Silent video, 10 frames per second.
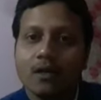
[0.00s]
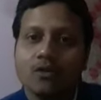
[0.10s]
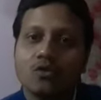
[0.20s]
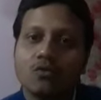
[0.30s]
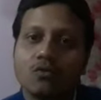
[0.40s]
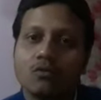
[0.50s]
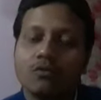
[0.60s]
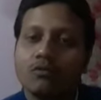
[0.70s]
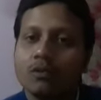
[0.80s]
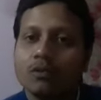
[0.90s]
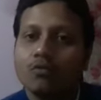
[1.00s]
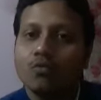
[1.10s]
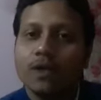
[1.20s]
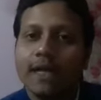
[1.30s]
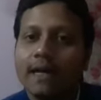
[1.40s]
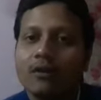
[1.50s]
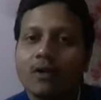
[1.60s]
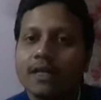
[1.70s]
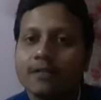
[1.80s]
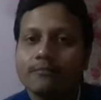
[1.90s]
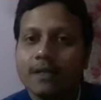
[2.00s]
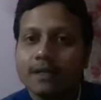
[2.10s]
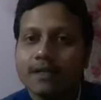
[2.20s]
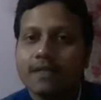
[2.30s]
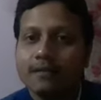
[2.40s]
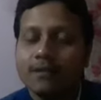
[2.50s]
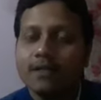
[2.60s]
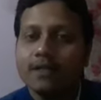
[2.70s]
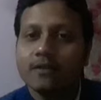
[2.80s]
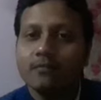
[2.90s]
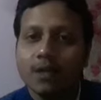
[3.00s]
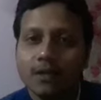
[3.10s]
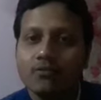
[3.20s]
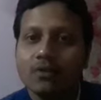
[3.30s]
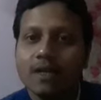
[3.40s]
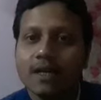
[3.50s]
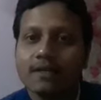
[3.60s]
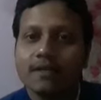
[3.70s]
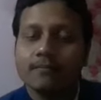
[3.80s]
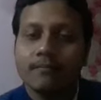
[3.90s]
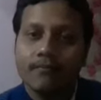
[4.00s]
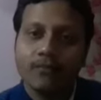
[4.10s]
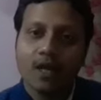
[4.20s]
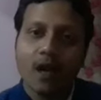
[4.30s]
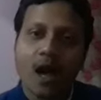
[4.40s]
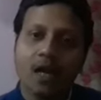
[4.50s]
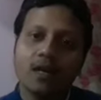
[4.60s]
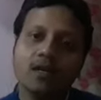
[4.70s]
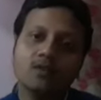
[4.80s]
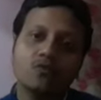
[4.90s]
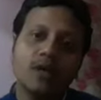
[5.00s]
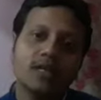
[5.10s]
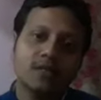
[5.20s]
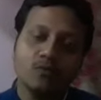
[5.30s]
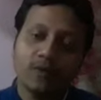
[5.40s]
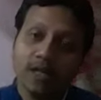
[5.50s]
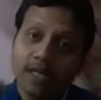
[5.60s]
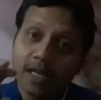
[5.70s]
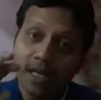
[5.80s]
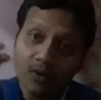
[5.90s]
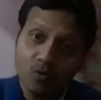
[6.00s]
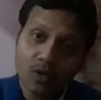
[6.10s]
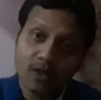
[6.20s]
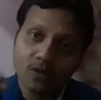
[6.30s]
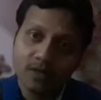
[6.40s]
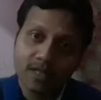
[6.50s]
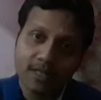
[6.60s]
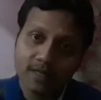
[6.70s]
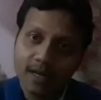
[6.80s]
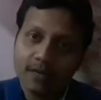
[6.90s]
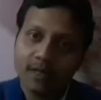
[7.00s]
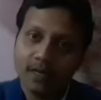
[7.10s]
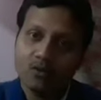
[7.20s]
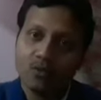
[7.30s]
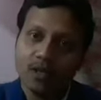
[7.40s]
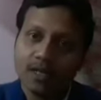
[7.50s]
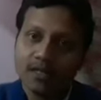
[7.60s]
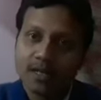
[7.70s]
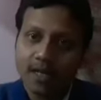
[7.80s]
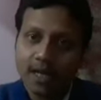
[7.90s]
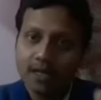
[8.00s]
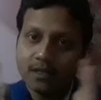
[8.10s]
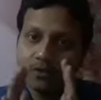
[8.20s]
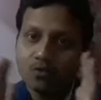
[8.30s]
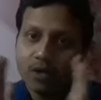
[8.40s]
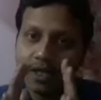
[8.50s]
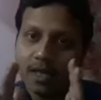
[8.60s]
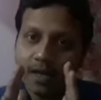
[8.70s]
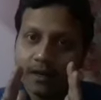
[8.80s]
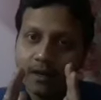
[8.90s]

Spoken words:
So we cannot explain the stability of the nucleus unless we assume that the nucleons inside the nucleus are held together